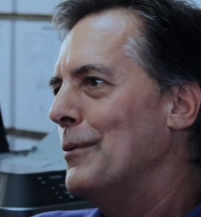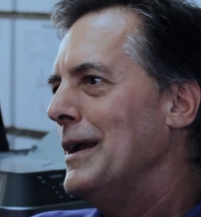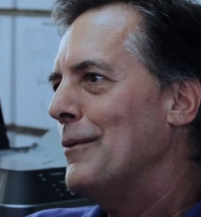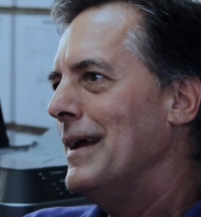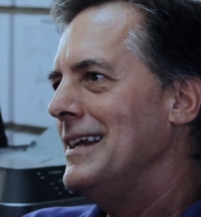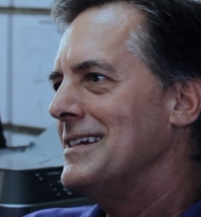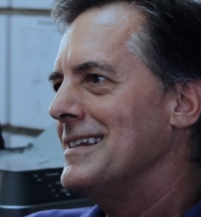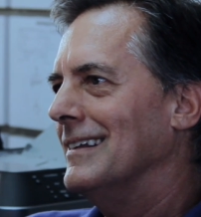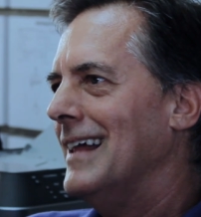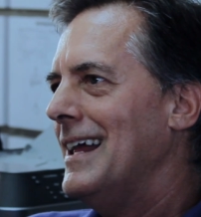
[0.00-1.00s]

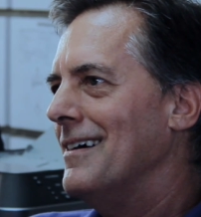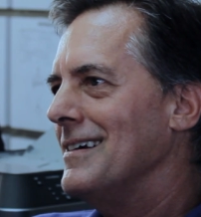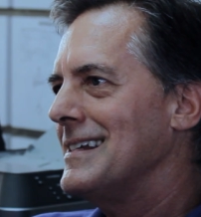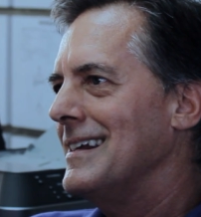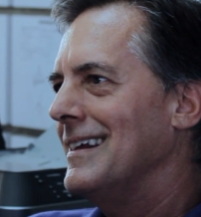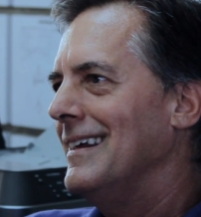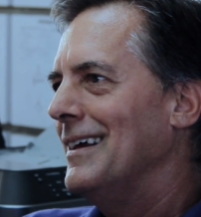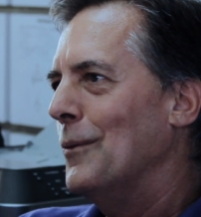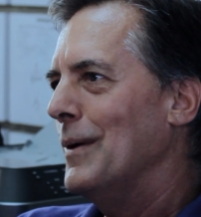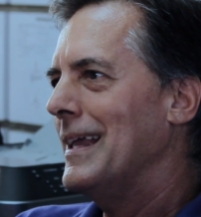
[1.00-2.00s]
rearranged the letters,
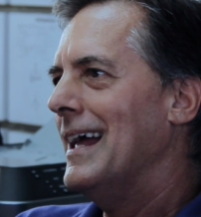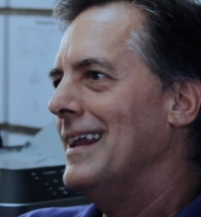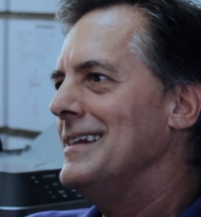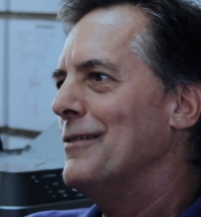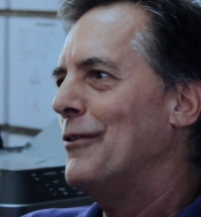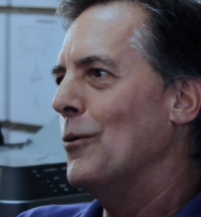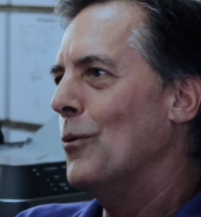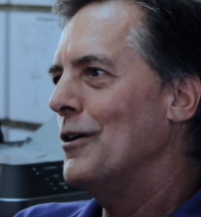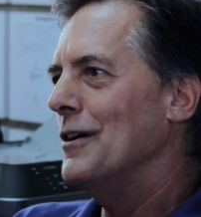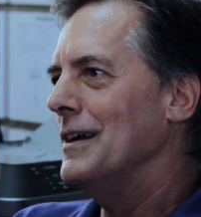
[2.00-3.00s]
we get a different
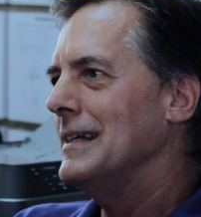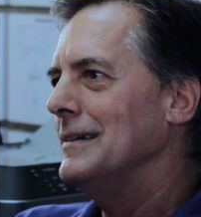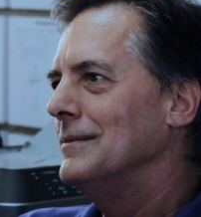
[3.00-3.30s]
word.